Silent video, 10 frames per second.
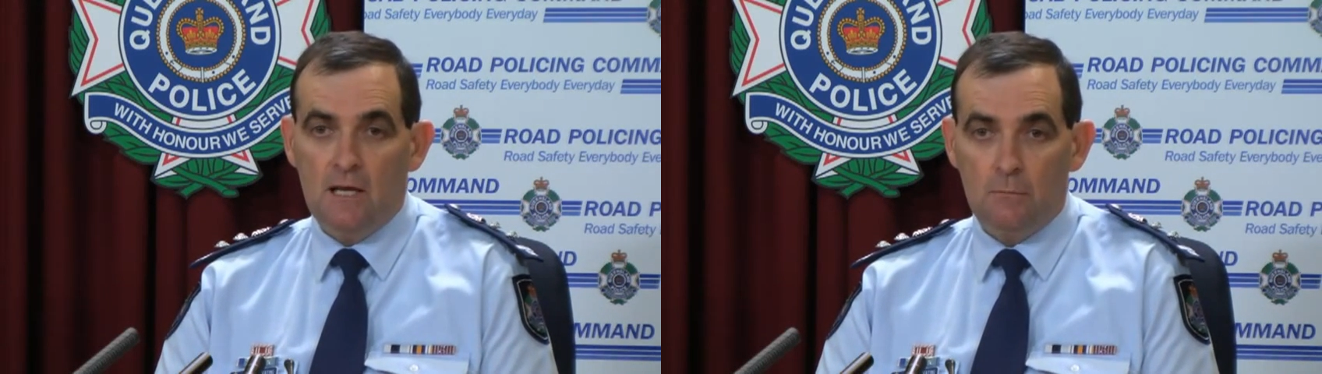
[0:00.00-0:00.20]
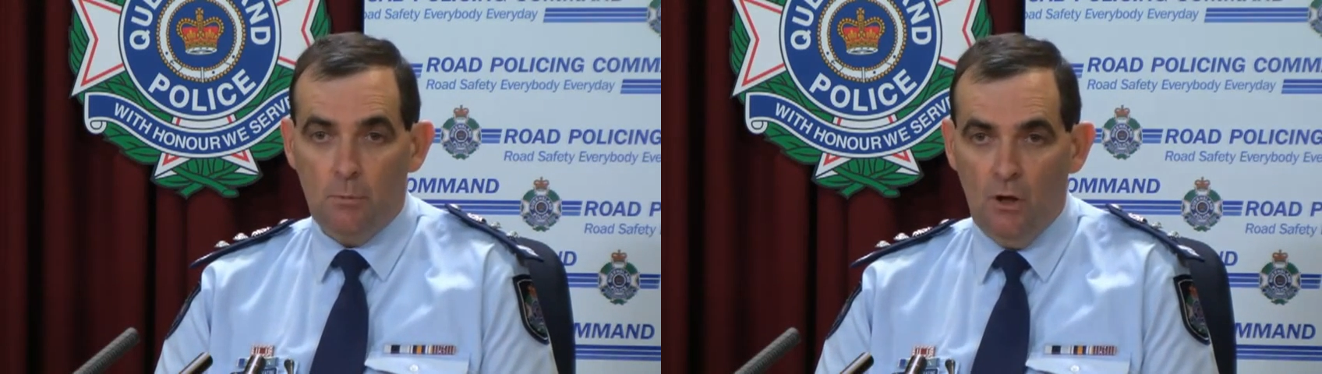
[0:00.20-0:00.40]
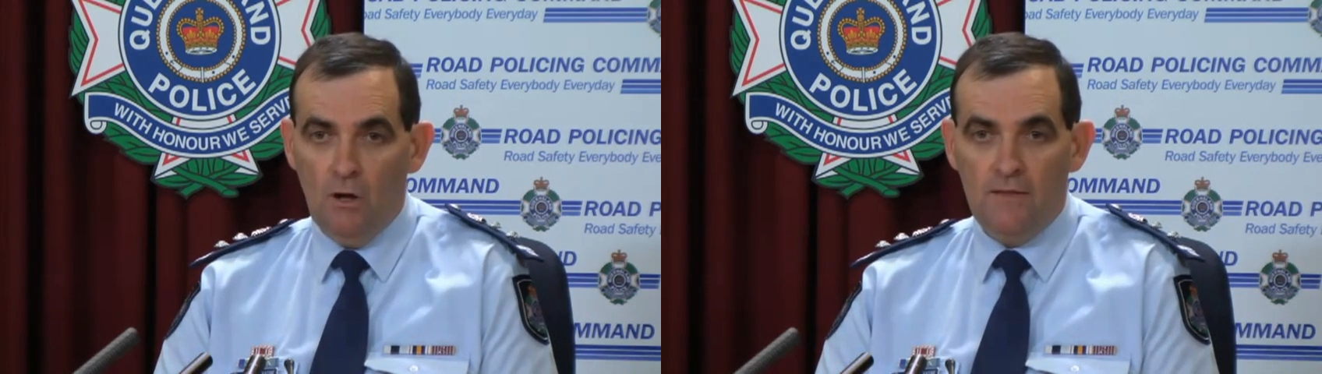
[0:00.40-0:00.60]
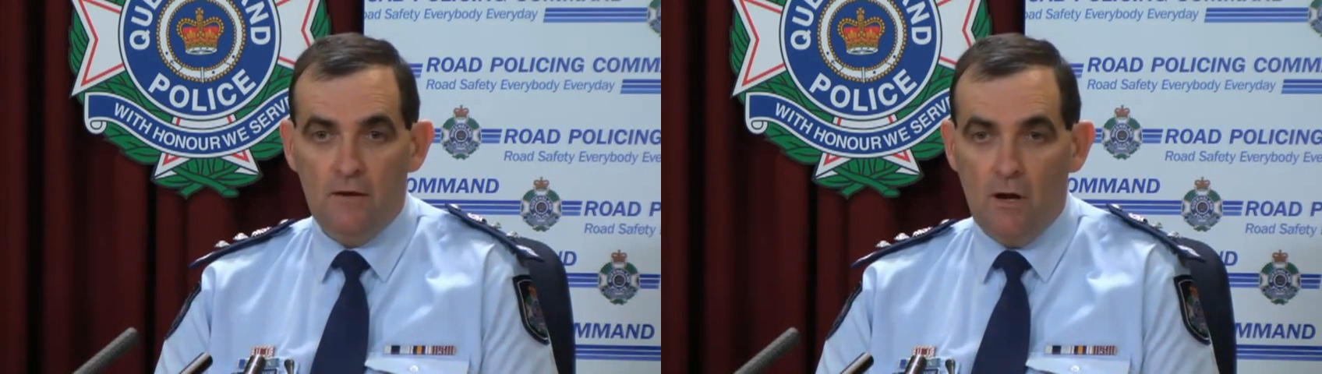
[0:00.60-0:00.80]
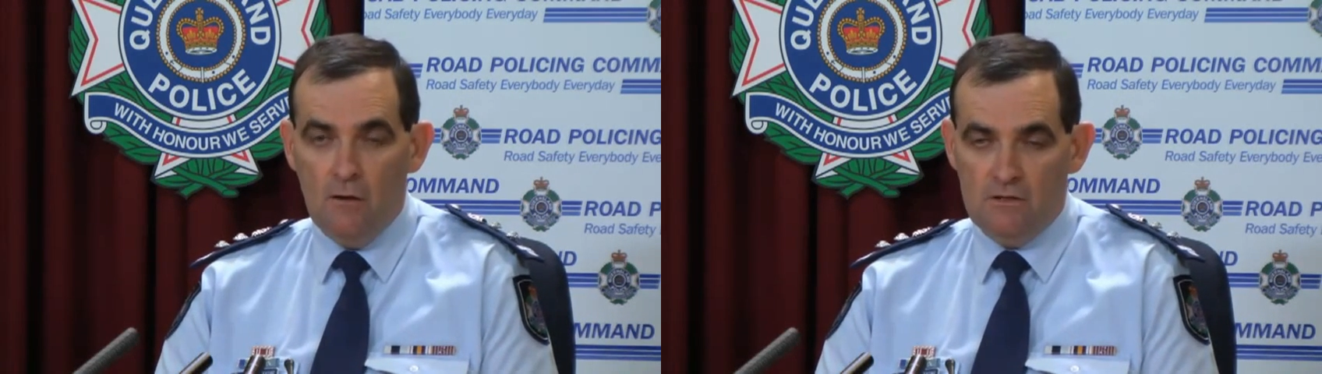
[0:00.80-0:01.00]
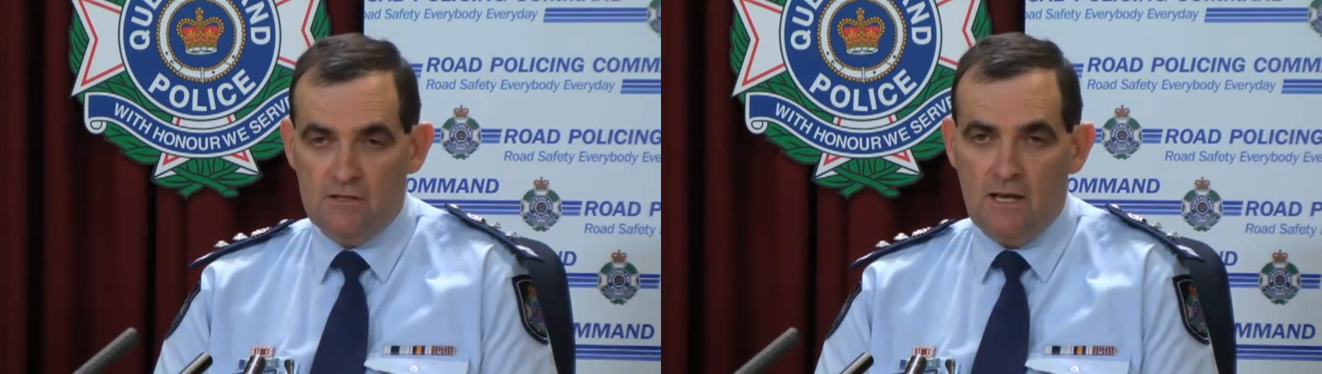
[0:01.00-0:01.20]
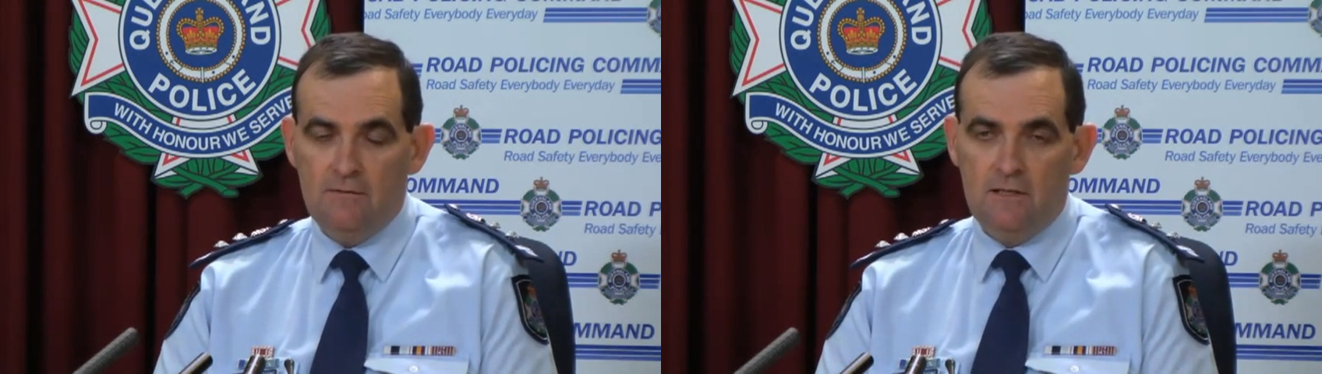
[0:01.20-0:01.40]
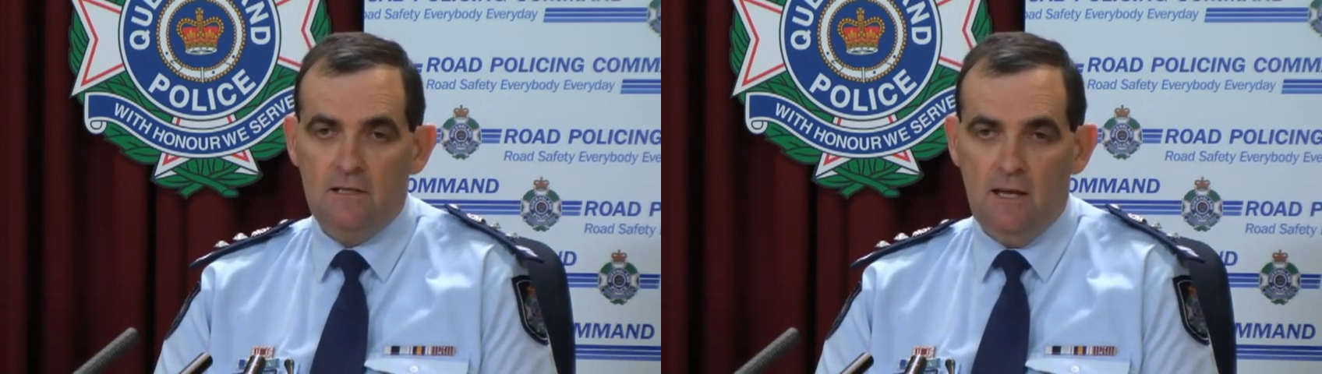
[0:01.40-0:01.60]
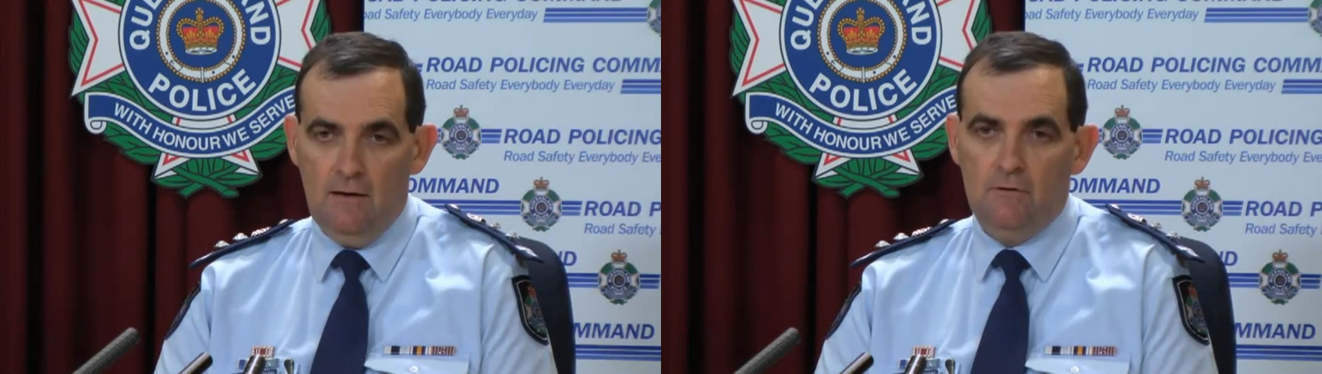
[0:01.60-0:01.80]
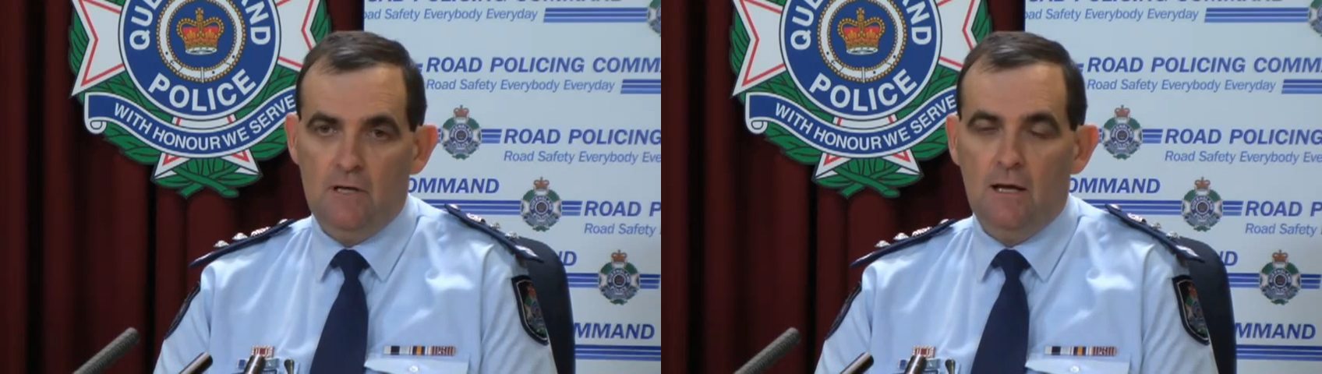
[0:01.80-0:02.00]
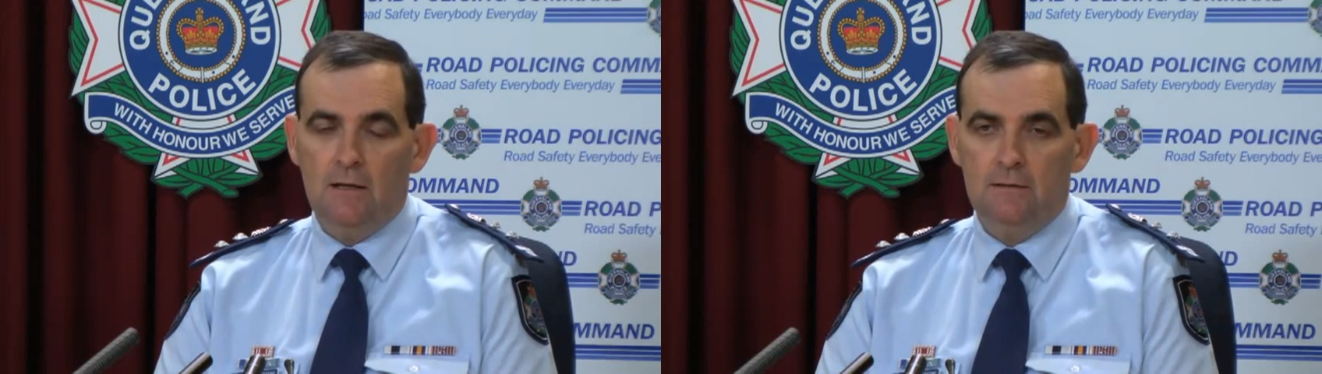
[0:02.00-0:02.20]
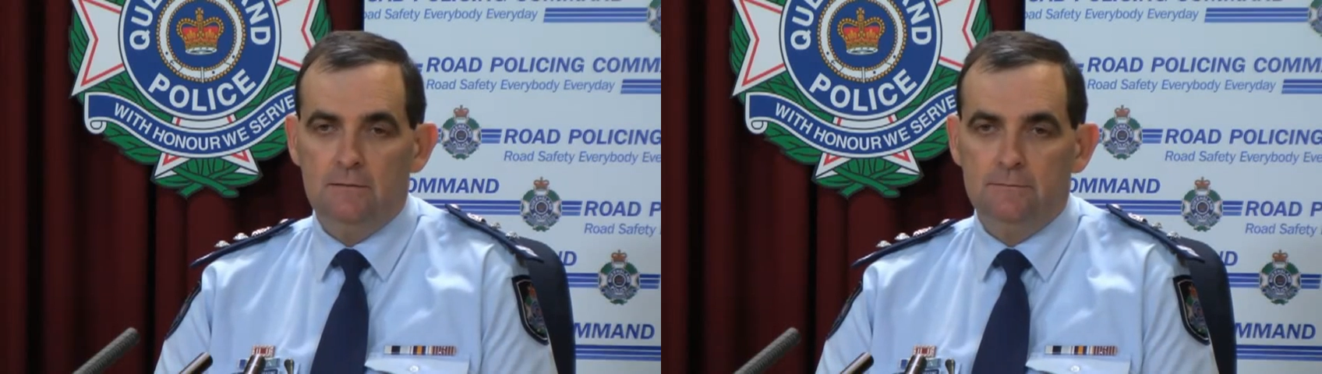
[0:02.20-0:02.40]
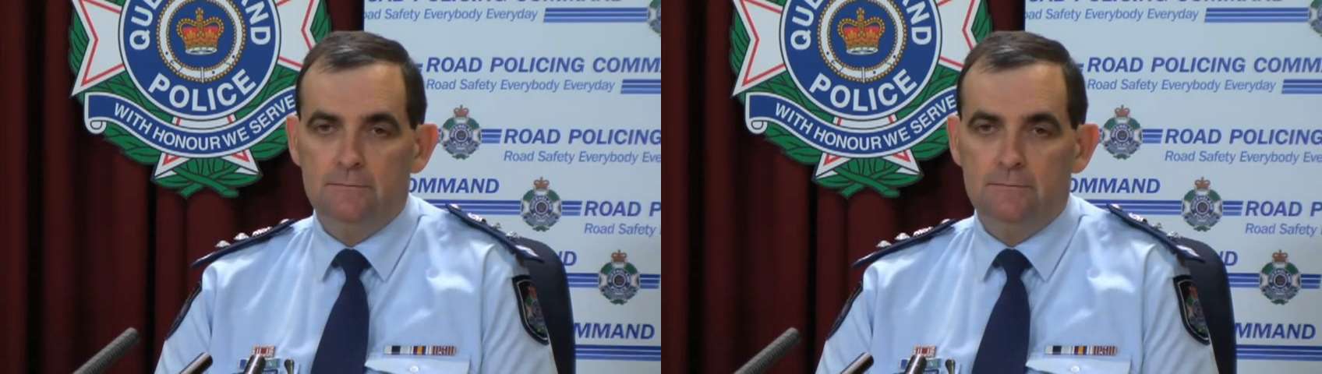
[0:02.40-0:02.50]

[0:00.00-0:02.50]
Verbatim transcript: and to apply their own safety every day.